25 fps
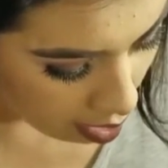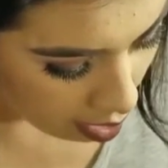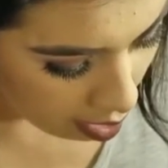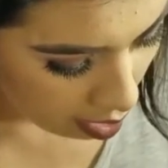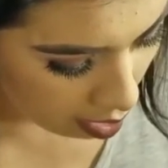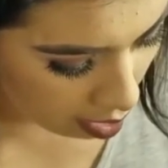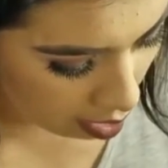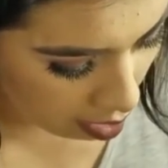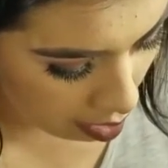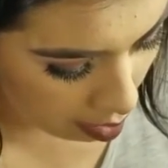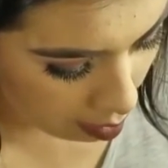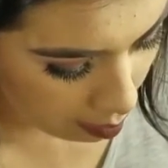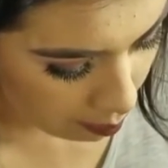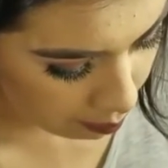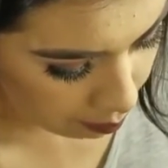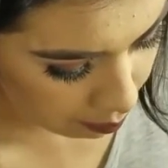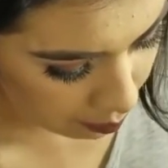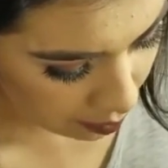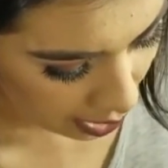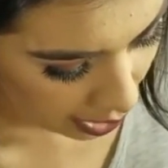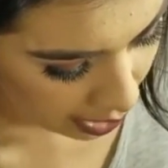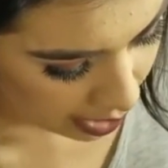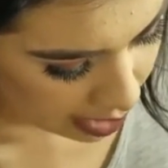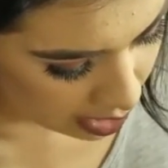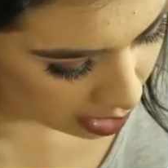
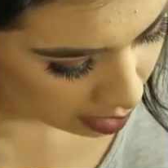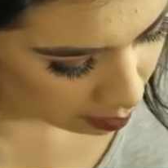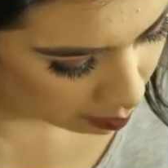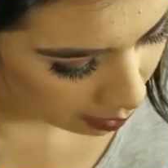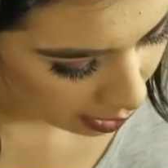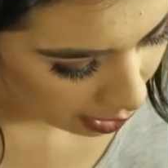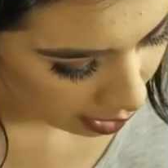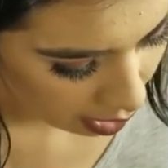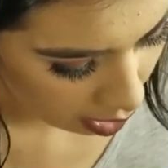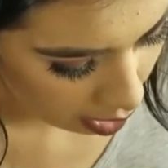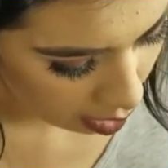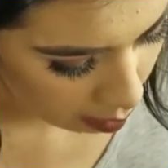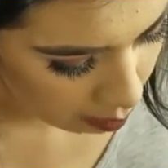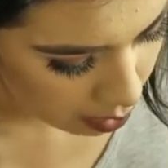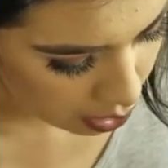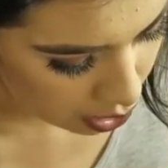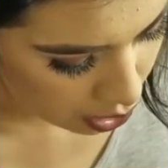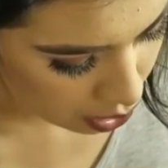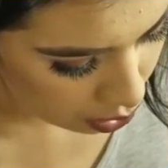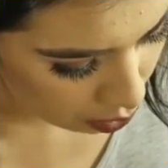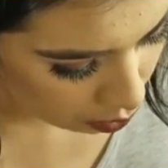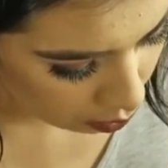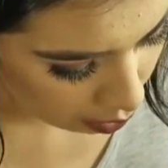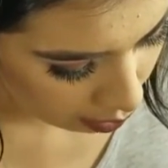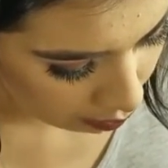I did pick up
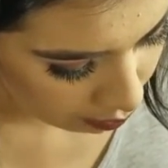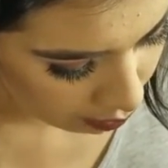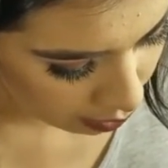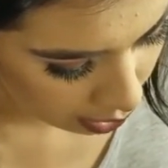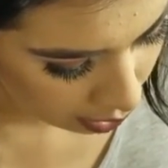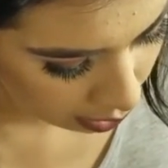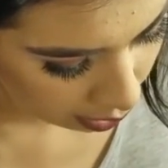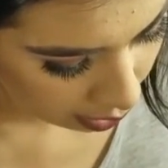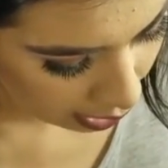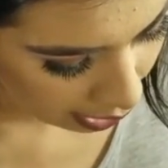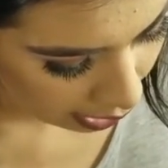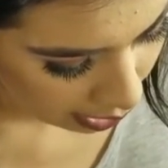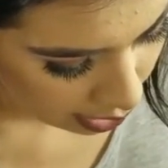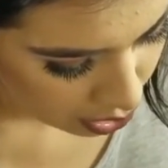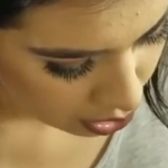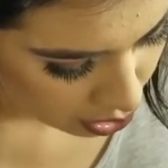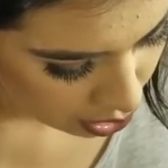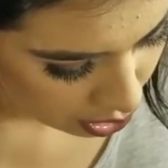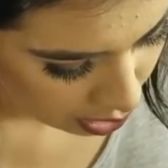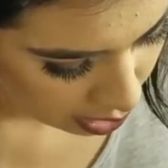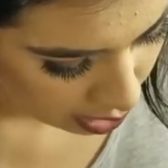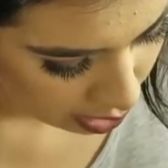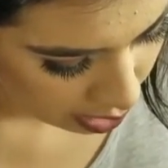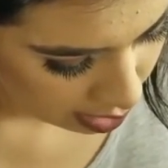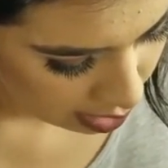two of their
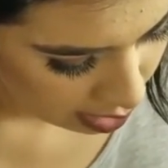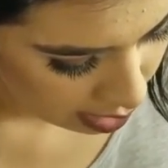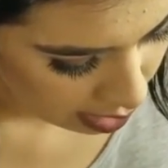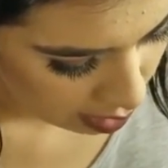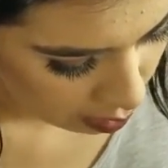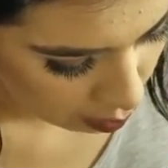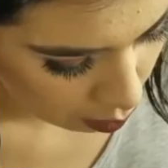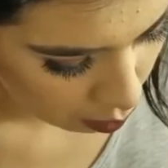lashes.